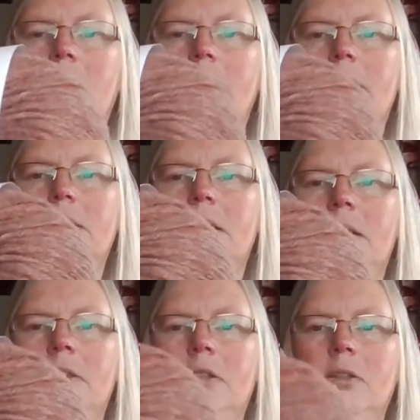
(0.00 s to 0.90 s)
and it's
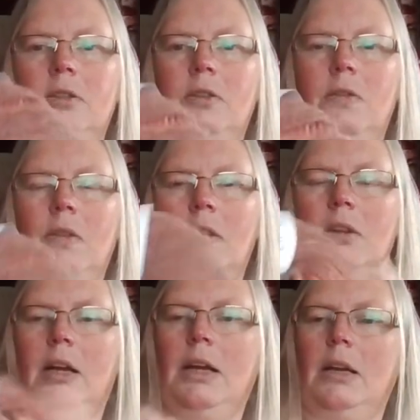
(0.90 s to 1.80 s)
in
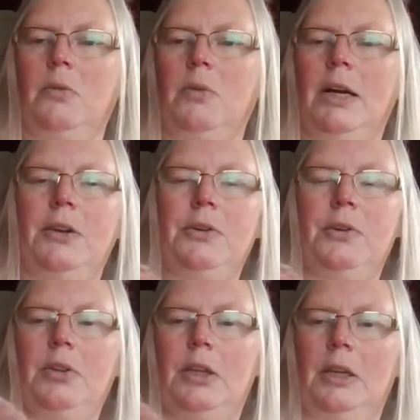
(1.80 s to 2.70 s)
the colourway
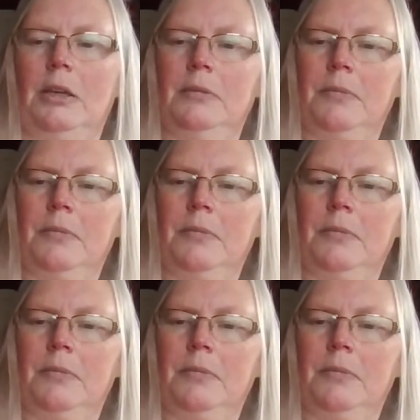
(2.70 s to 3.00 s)
Earthy.